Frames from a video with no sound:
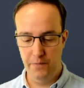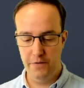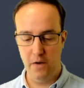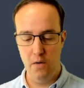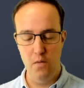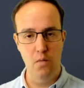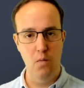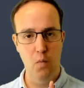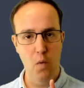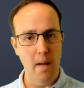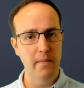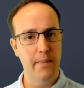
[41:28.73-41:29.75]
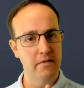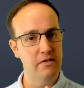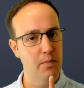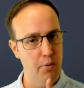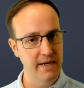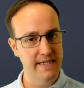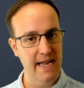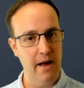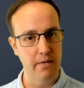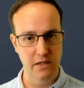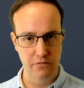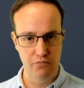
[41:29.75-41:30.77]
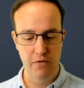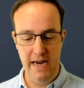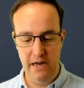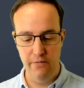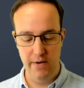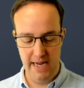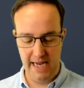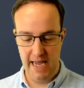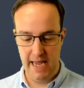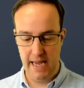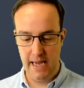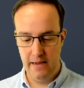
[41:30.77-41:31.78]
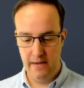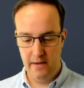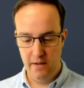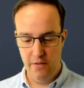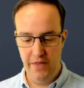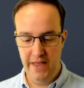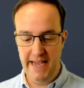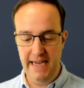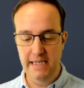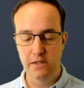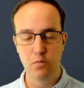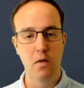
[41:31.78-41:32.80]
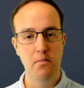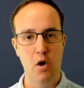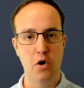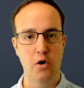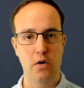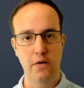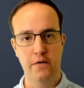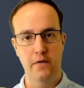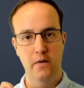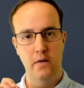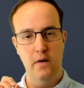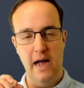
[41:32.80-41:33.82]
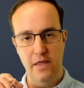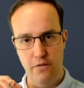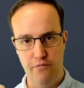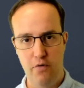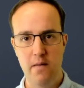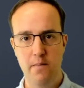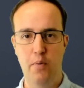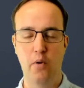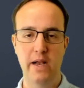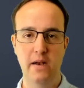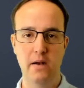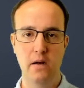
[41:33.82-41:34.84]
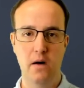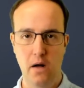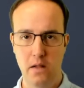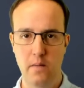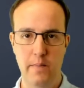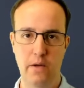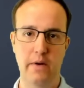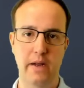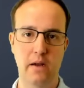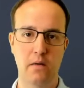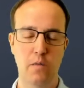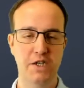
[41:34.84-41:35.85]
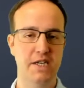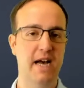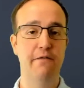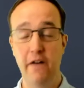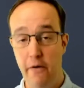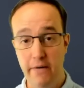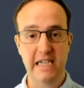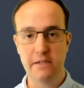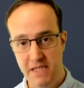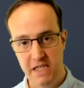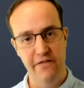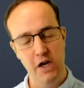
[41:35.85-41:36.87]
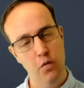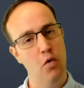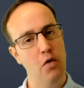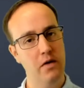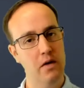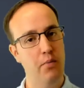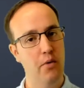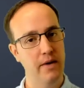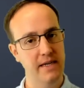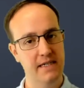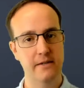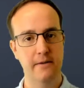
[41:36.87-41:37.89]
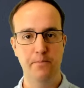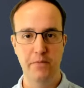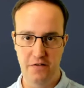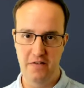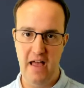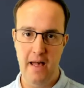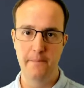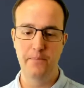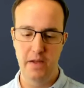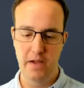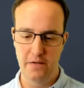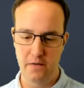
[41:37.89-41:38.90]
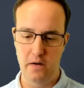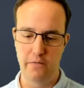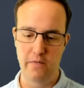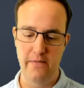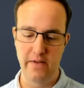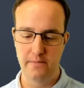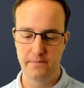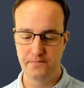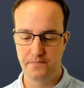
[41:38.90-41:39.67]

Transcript: So what I'm about to point out is really, really key. These were modeled at the right point on the building, which had very specific coordinate points set inside of Revit.